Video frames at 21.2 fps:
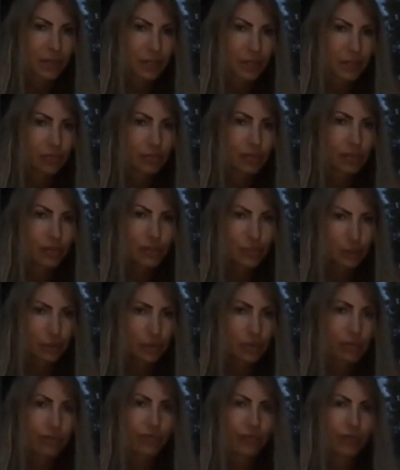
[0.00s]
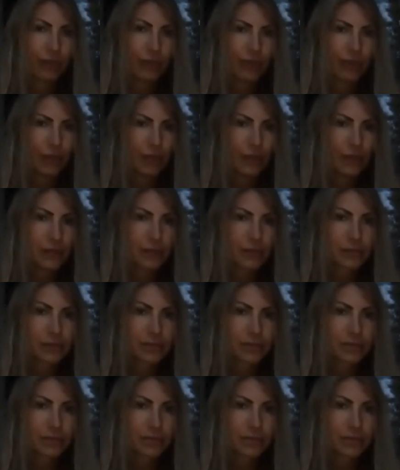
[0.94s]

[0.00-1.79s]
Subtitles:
to dissolve fears,